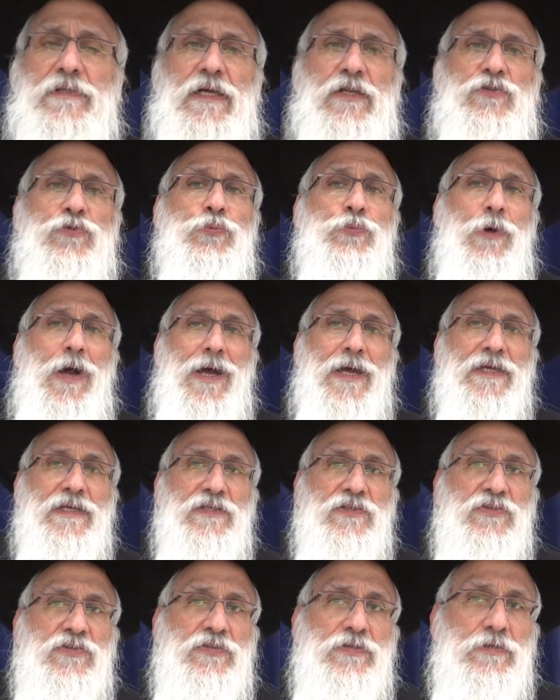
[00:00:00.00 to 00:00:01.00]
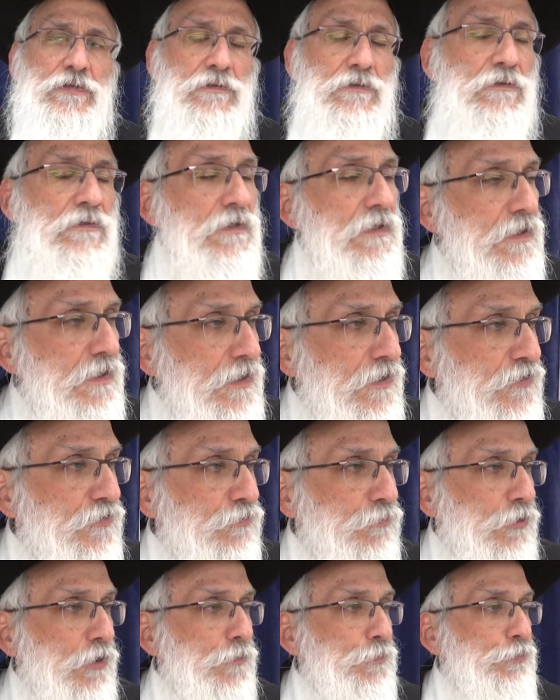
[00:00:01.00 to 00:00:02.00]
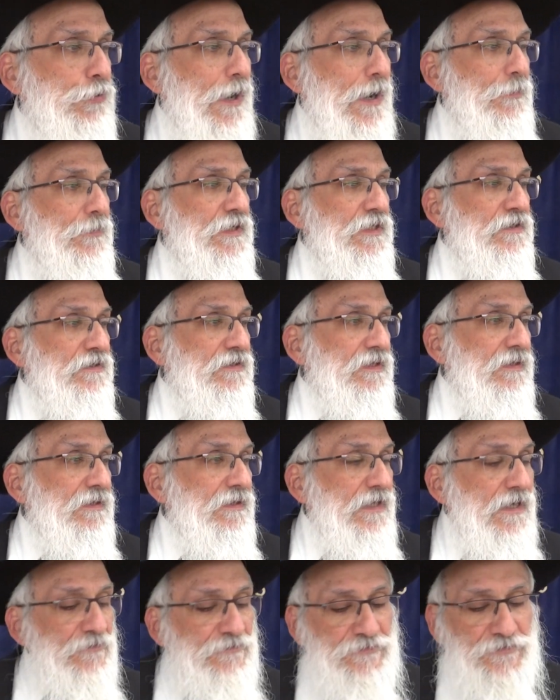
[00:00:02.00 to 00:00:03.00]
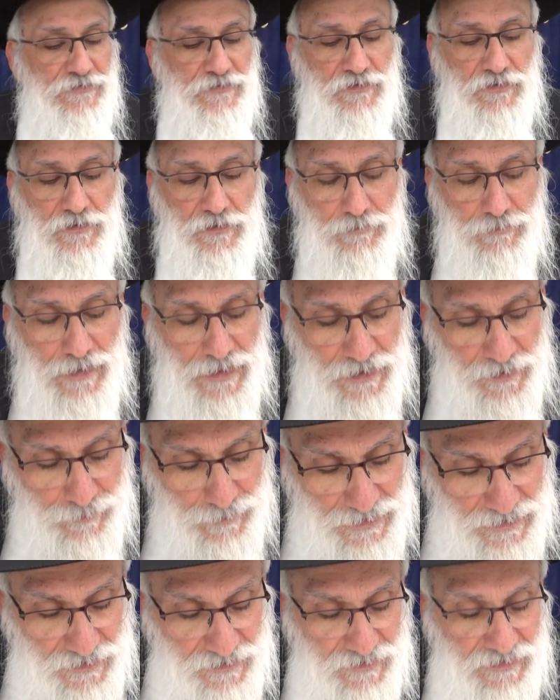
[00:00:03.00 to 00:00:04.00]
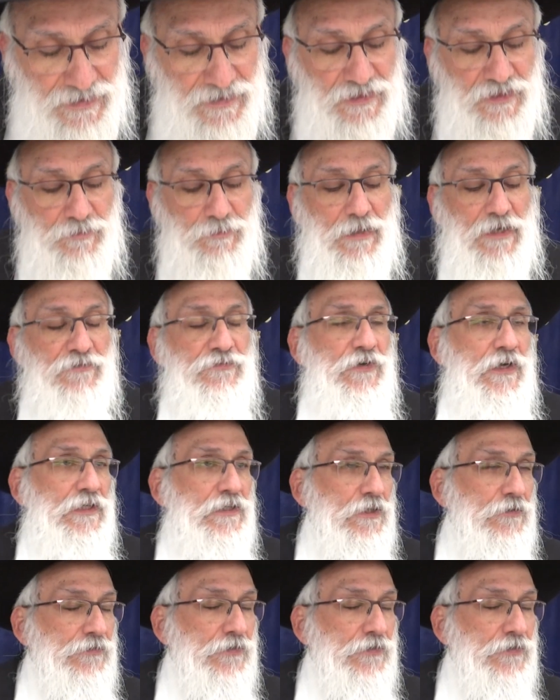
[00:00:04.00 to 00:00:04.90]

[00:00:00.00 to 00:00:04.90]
that right is more prominent than left. Many, many dinim. Aveda